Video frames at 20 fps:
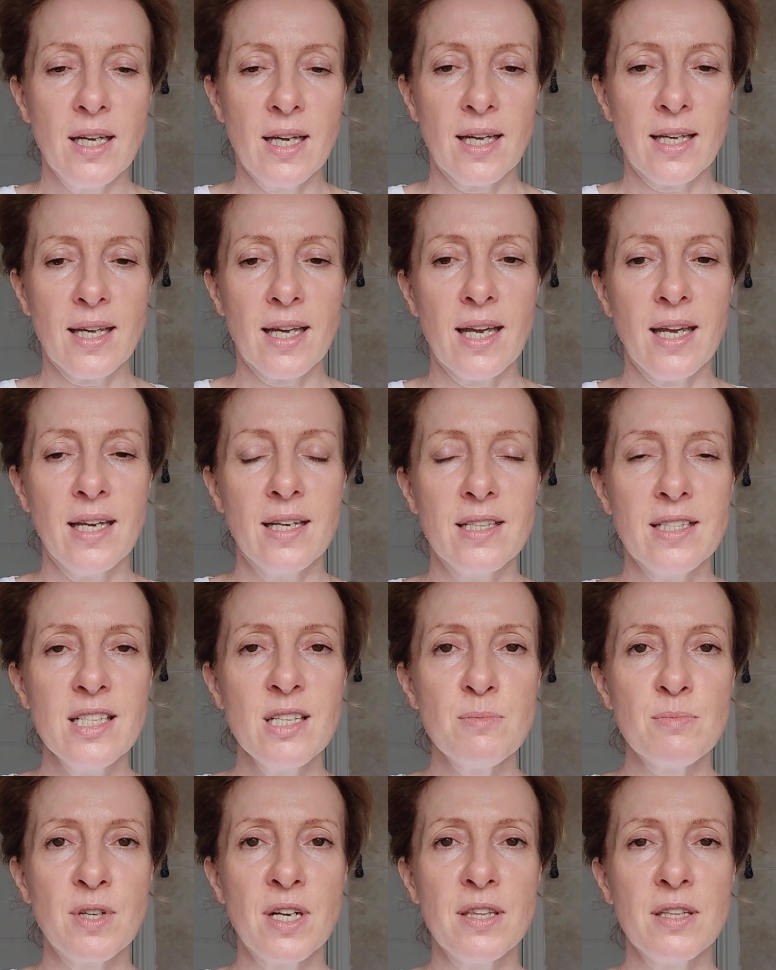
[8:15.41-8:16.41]
Again,
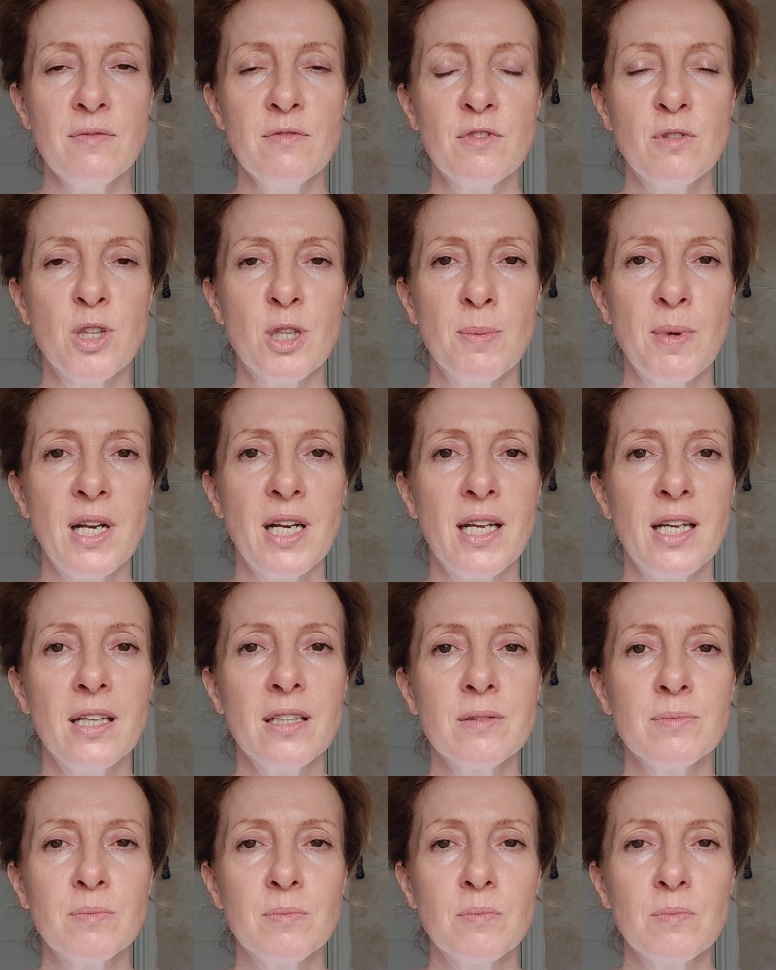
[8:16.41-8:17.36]
deep breath in from the belly.